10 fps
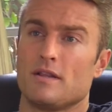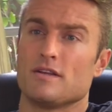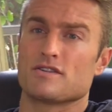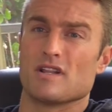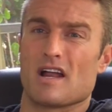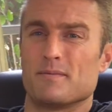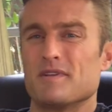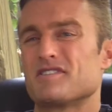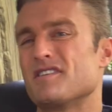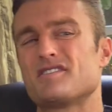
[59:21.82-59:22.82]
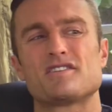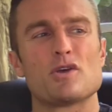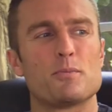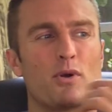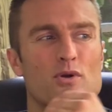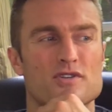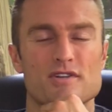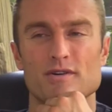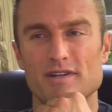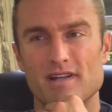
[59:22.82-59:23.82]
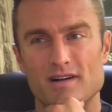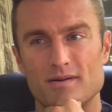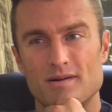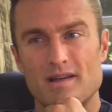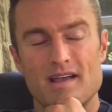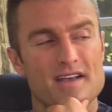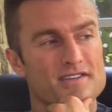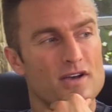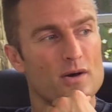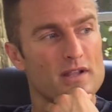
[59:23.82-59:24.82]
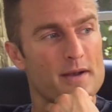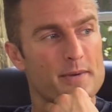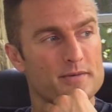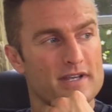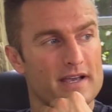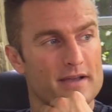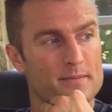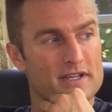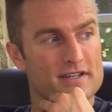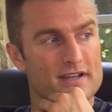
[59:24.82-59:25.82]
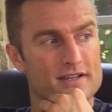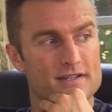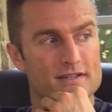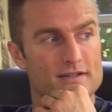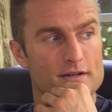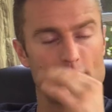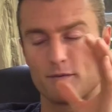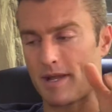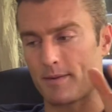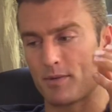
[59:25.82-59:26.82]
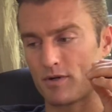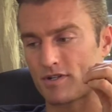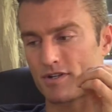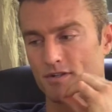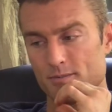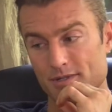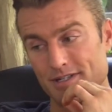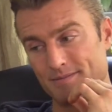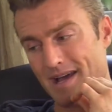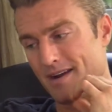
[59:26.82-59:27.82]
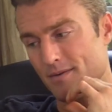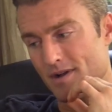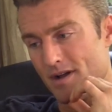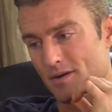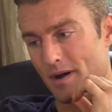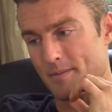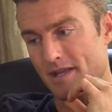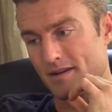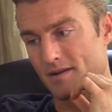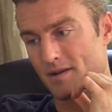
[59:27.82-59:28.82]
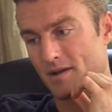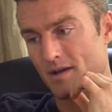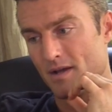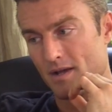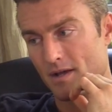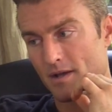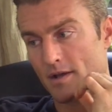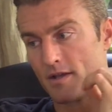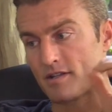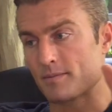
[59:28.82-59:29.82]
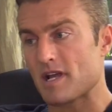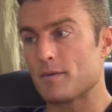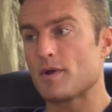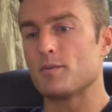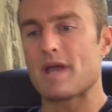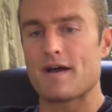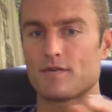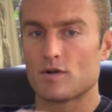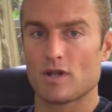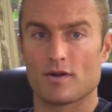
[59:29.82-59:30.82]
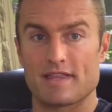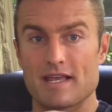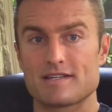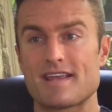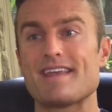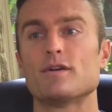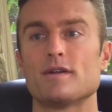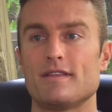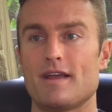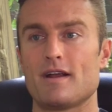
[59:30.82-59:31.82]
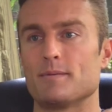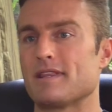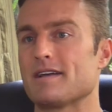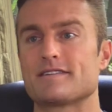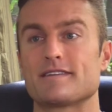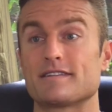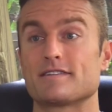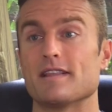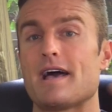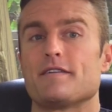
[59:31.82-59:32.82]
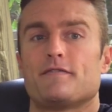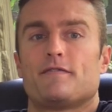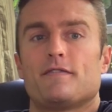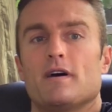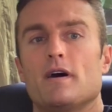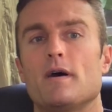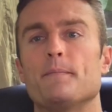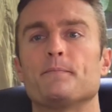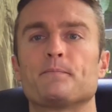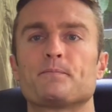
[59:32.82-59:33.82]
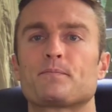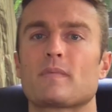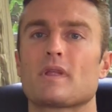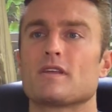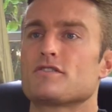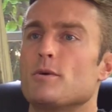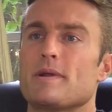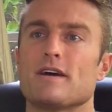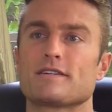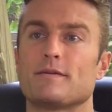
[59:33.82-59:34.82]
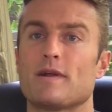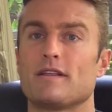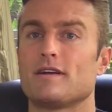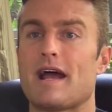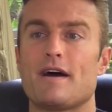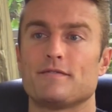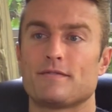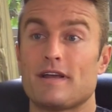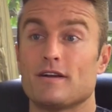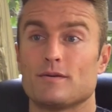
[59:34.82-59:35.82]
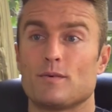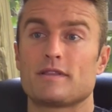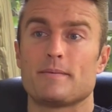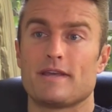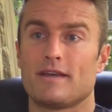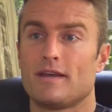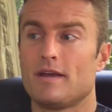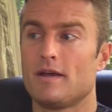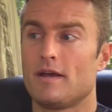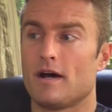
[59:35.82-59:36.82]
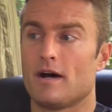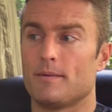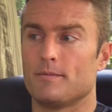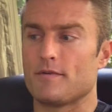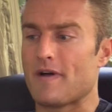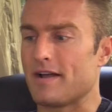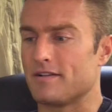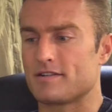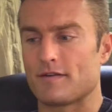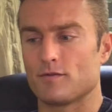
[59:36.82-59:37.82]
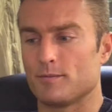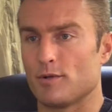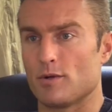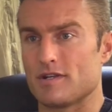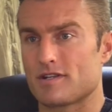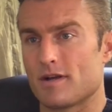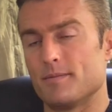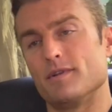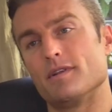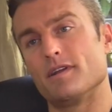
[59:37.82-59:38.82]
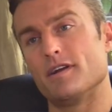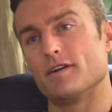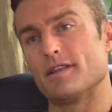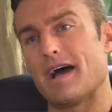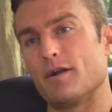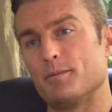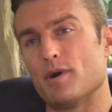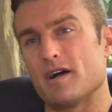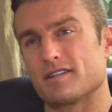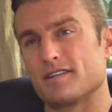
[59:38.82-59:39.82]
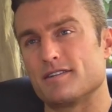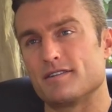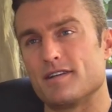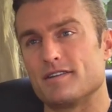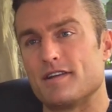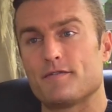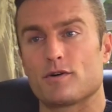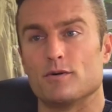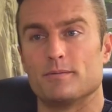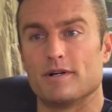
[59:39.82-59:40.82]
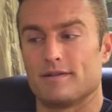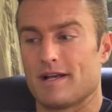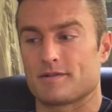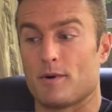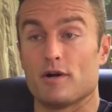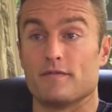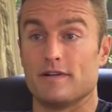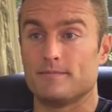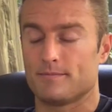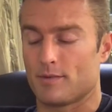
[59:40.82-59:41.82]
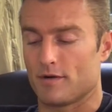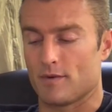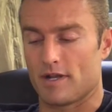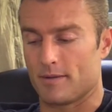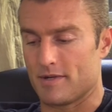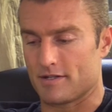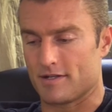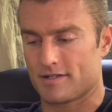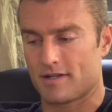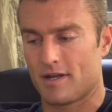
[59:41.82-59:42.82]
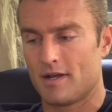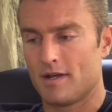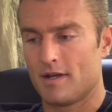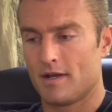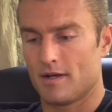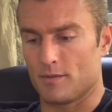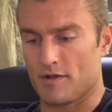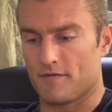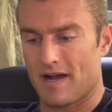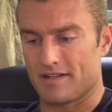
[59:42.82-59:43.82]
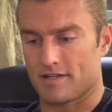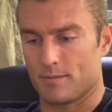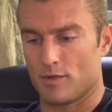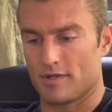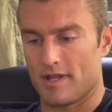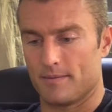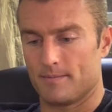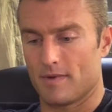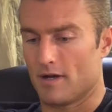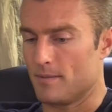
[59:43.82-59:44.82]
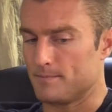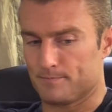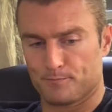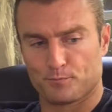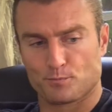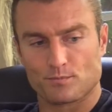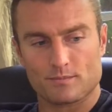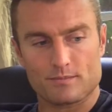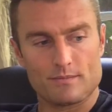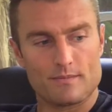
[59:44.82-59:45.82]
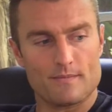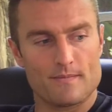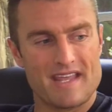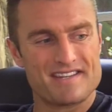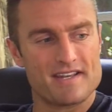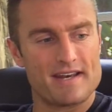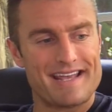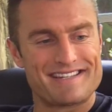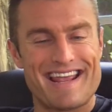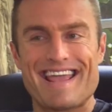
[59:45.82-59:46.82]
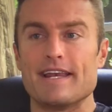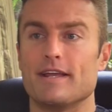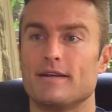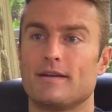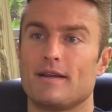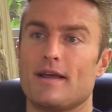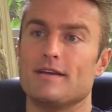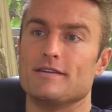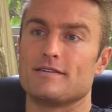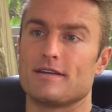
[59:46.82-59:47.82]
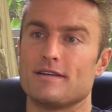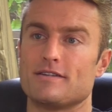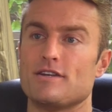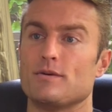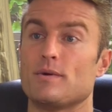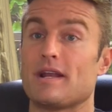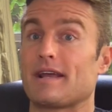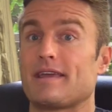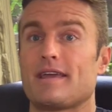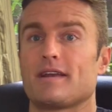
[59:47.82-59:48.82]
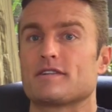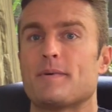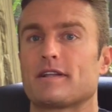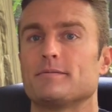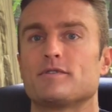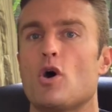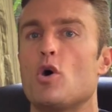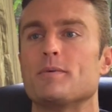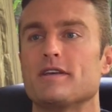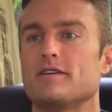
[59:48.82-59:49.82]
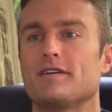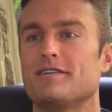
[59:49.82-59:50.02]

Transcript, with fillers: there's a lot of it's this is so personal, you know. So a lot of people say business you never make it personal, but I don't know. I mean, sometimes we, we have our little things here and there, but that's that's life. Um, there's nobody else I'd rather have here with me. Um, we've had several employees coming here, and the hiring process is, is difficult, but that's part of it, mm-hmm. part of running a business. When you find someone that um, not is in it, as as you, and I can't expect them to all be